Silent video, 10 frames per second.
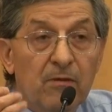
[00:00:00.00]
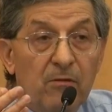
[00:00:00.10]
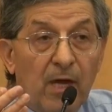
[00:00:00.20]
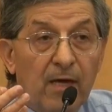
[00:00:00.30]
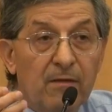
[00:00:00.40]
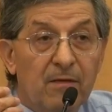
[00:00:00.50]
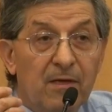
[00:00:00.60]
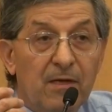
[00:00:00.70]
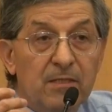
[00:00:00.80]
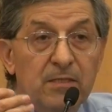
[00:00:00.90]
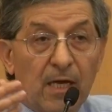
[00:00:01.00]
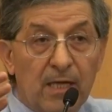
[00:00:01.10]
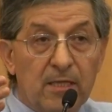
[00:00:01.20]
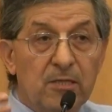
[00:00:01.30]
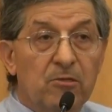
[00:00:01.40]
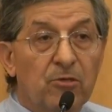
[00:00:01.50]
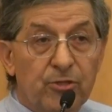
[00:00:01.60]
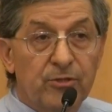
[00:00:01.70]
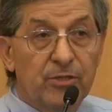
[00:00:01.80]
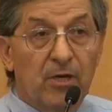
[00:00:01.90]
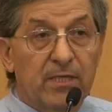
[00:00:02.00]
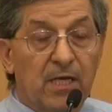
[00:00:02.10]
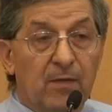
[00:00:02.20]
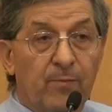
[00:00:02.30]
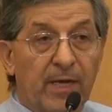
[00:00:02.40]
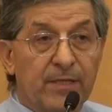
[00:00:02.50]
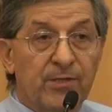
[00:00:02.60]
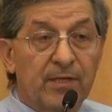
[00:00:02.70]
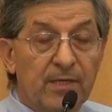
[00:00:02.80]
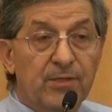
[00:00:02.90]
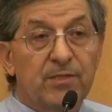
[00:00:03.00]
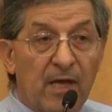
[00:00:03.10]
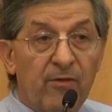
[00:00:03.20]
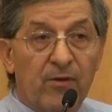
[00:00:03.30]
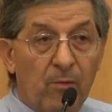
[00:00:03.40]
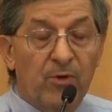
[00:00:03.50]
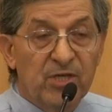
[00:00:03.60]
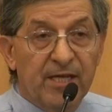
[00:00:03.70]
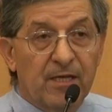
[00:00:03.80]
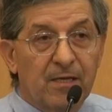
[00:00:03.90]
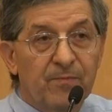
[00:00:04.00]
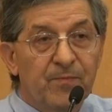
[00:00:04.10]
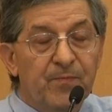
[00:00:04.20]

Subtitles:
then saline intrusion is going to take place. And this is anthropogenic,